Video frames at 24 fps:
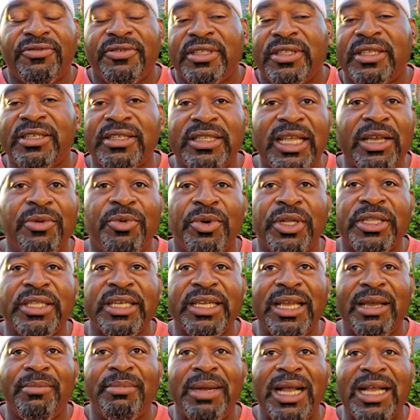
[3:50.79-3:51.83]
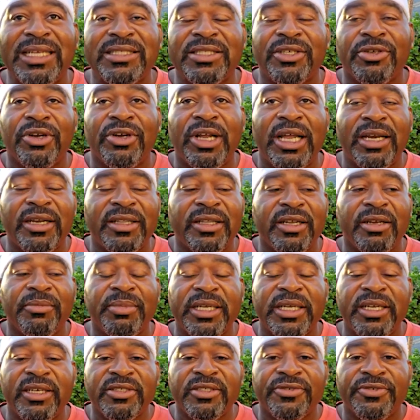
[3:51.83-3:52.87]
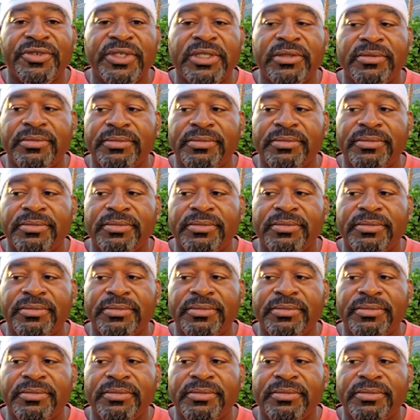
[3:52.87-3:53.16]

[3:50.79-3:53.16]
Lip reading: and that they want the ambassador out of there because of it.